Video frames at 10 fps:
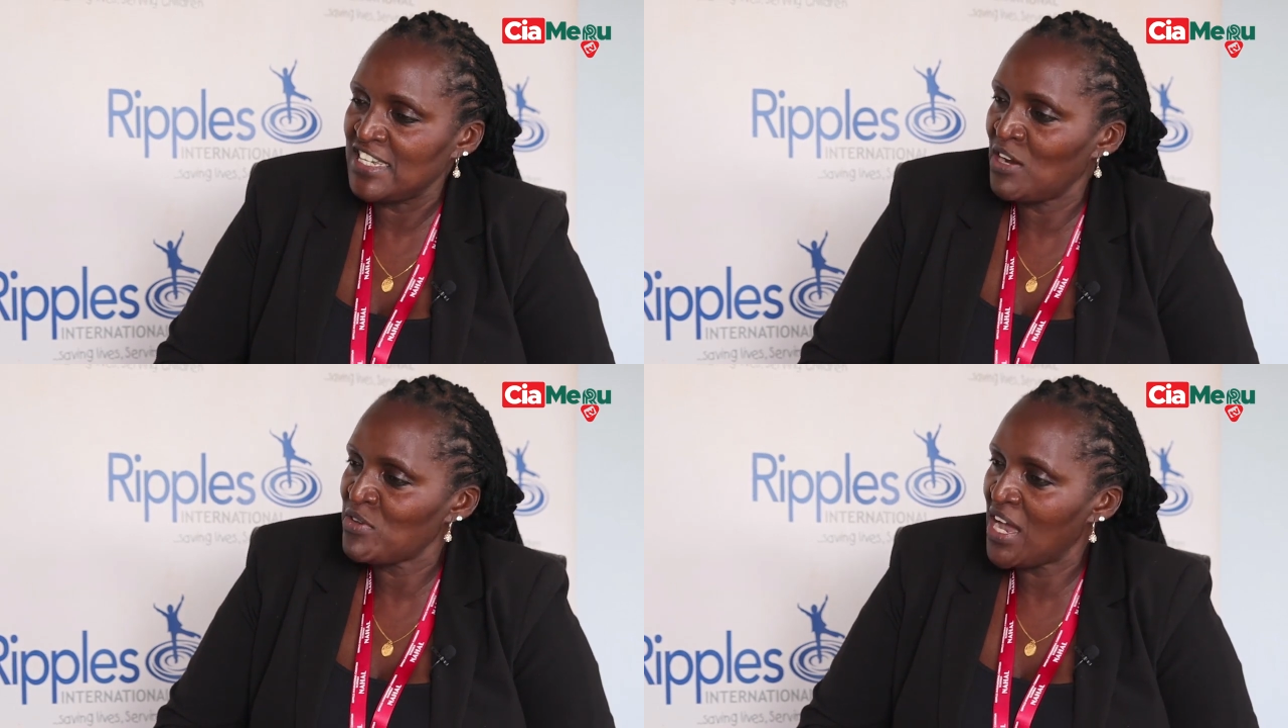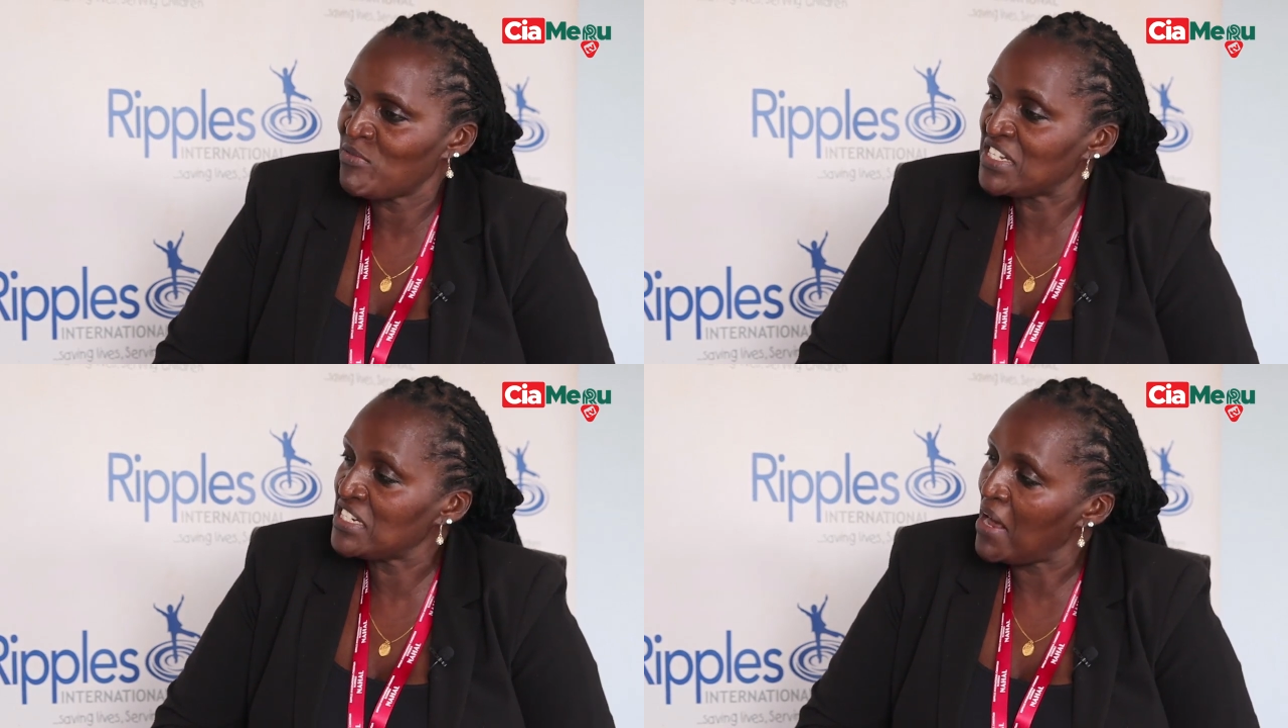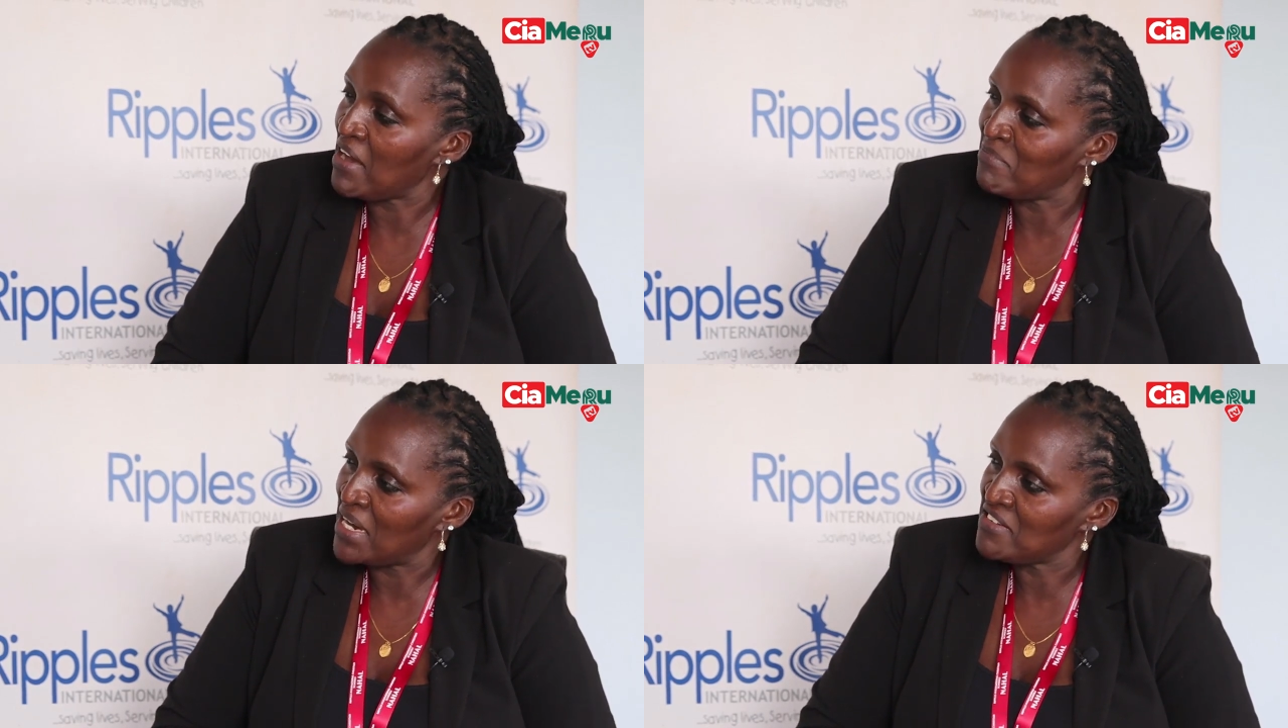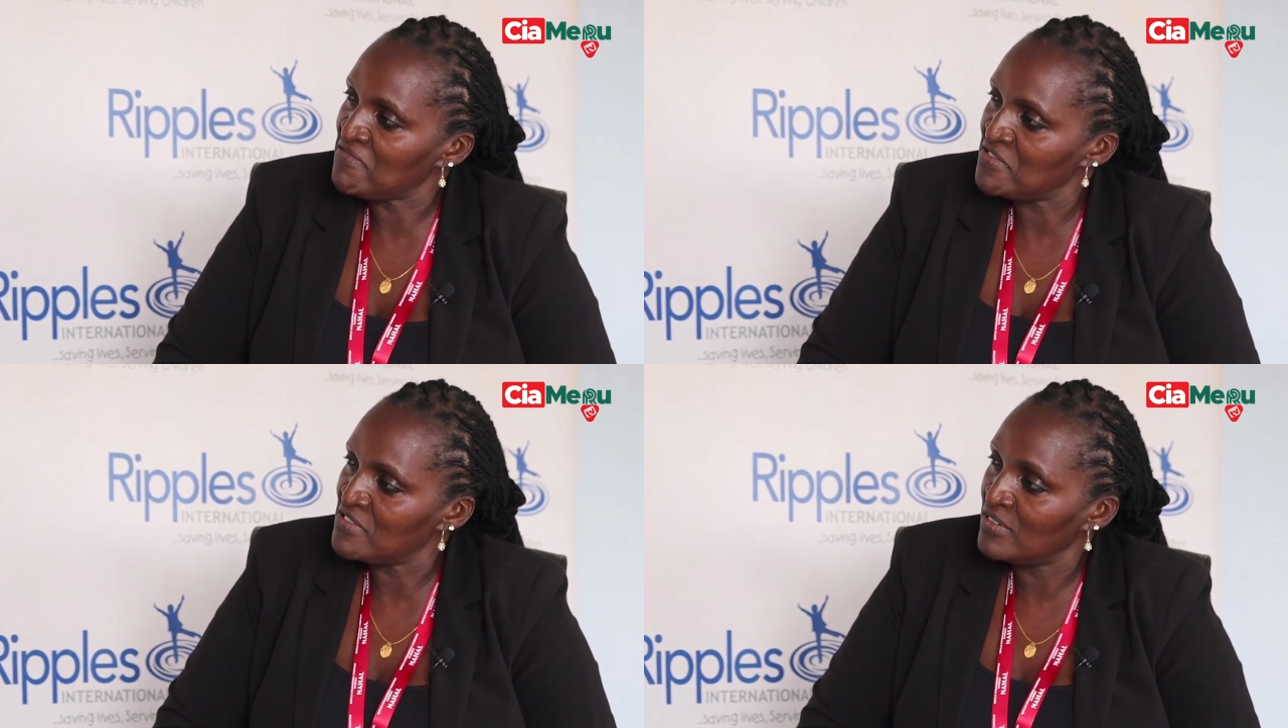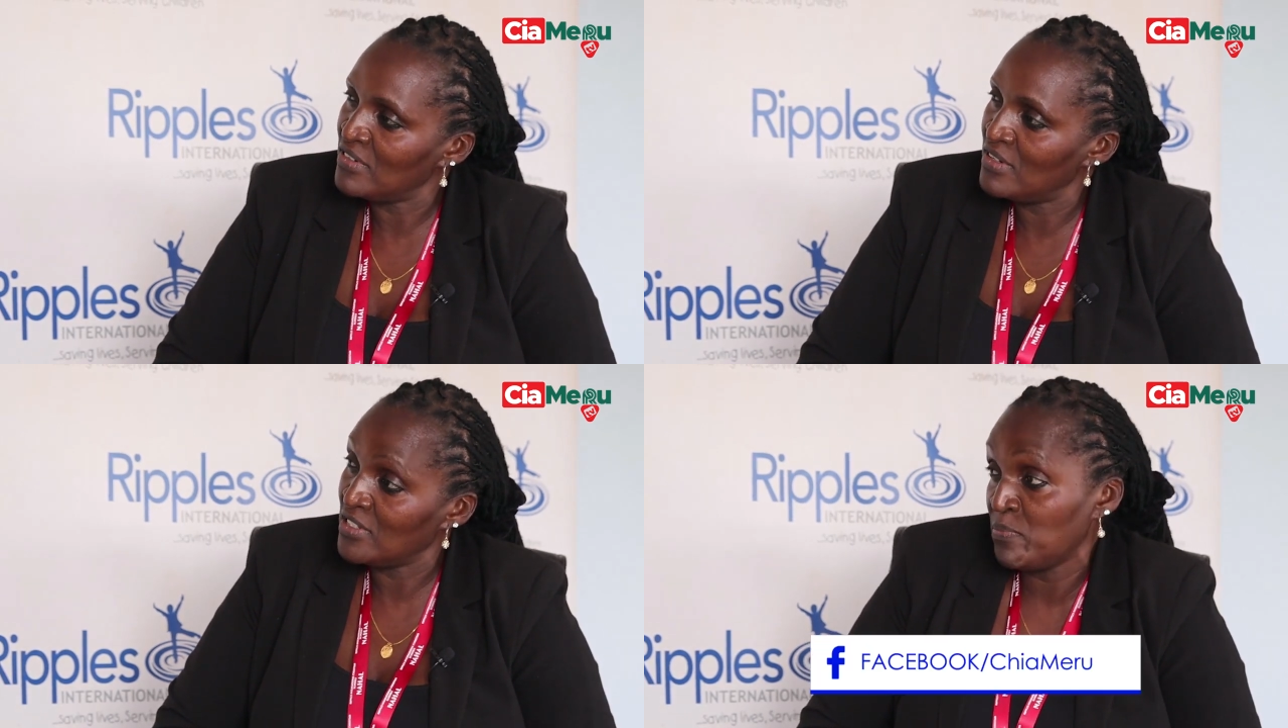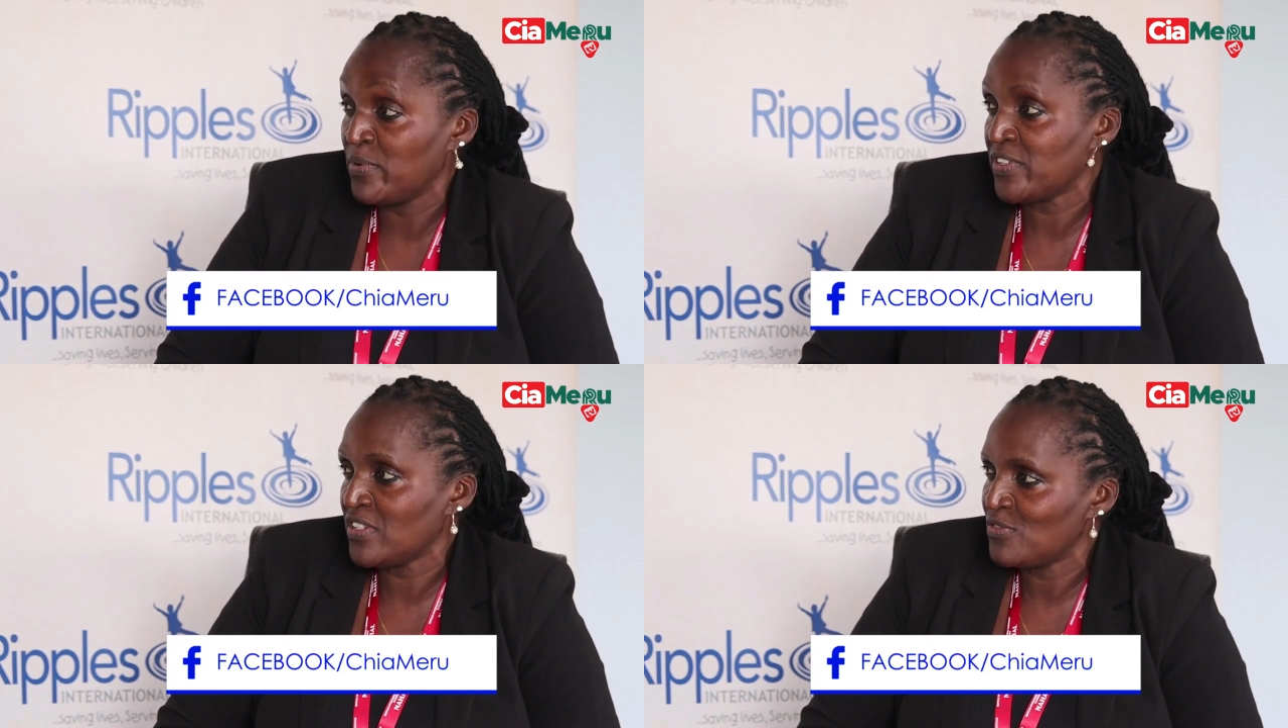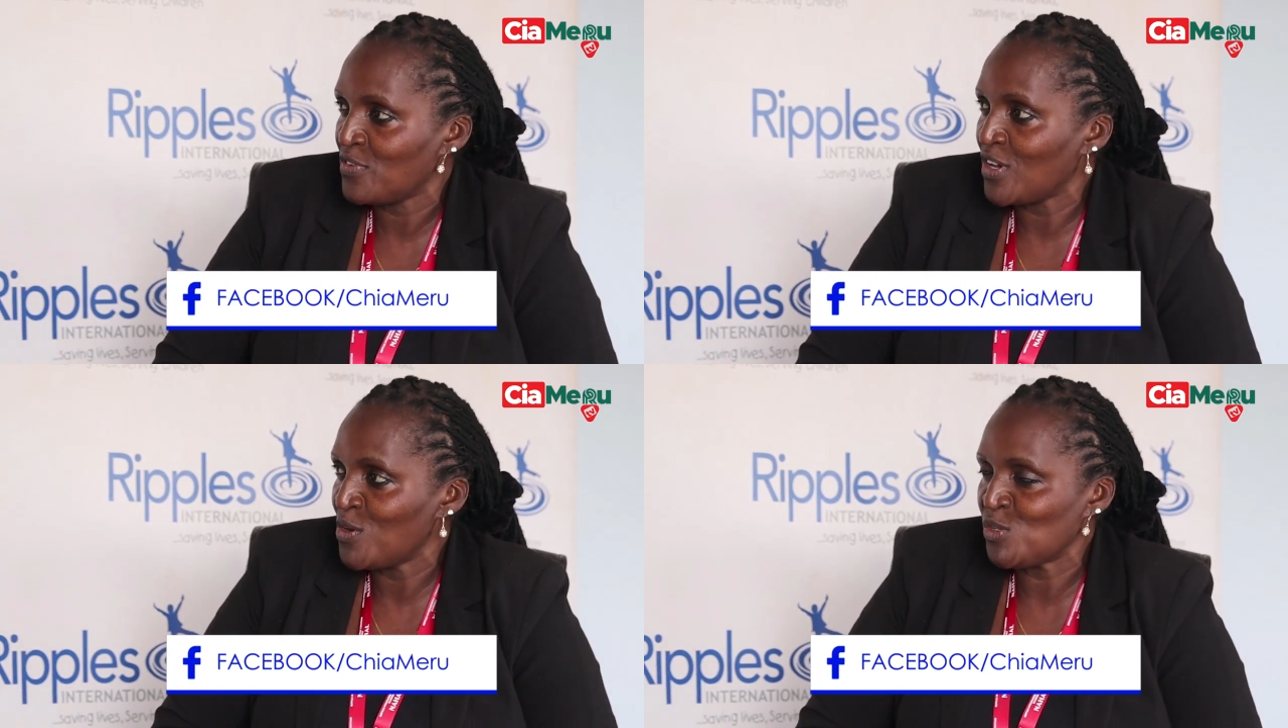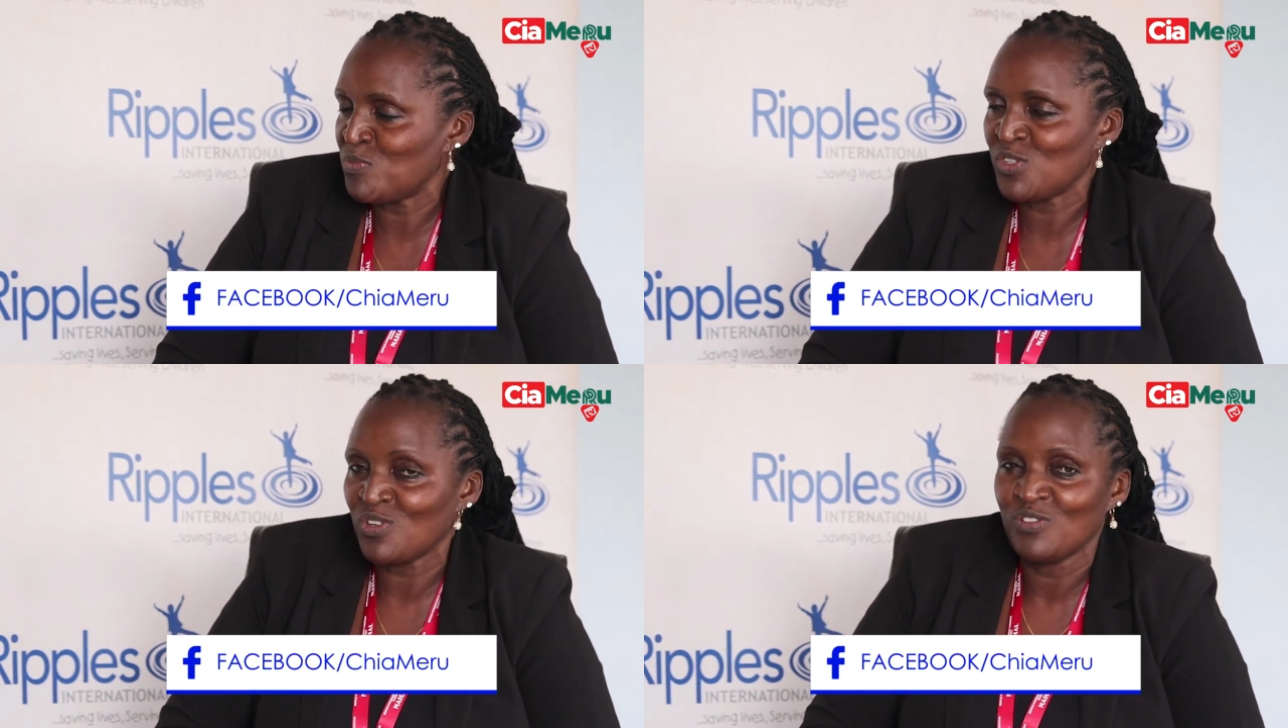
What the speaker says: Here we are, we didn't have money for deposits for the hospital.